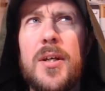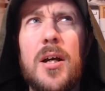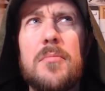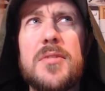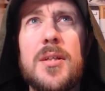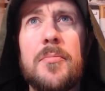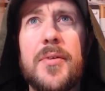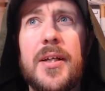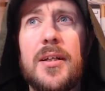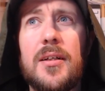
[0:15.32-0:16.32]
you become
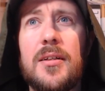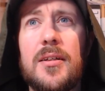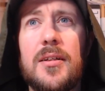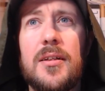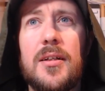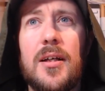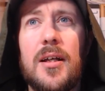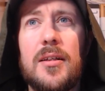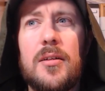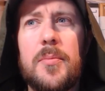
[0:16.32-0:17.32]
something
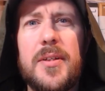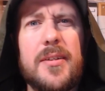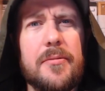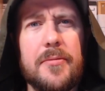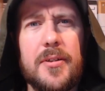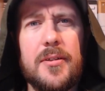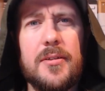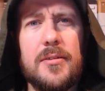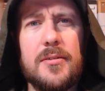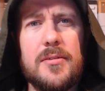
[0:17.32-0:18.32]
a little bit
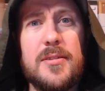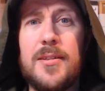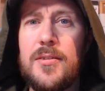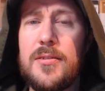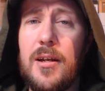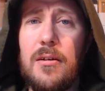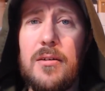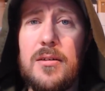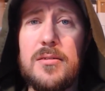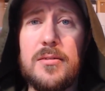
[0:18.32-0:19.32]
different. Still
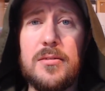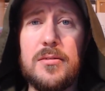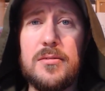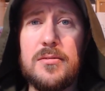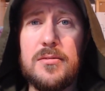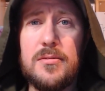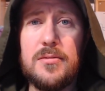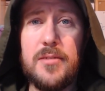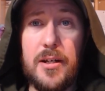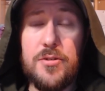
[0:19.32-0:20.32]
scary, still
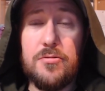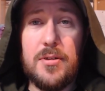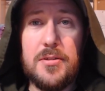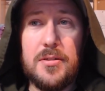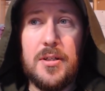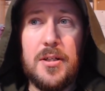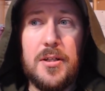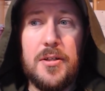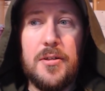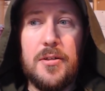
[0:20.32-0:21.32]
dangerous,
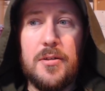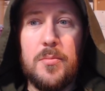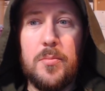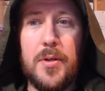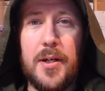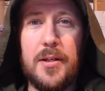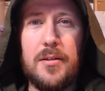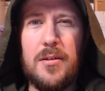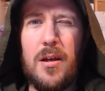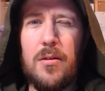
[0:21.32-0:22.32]

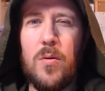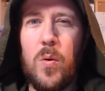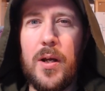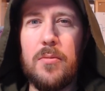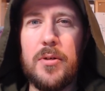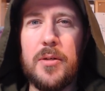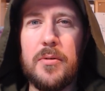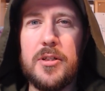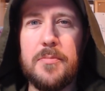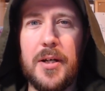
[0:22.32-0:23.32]
but not quite what
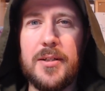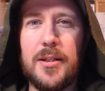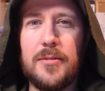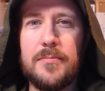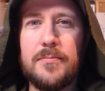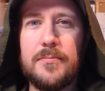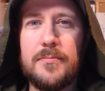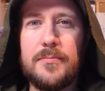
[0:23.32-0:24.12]
you were expecting.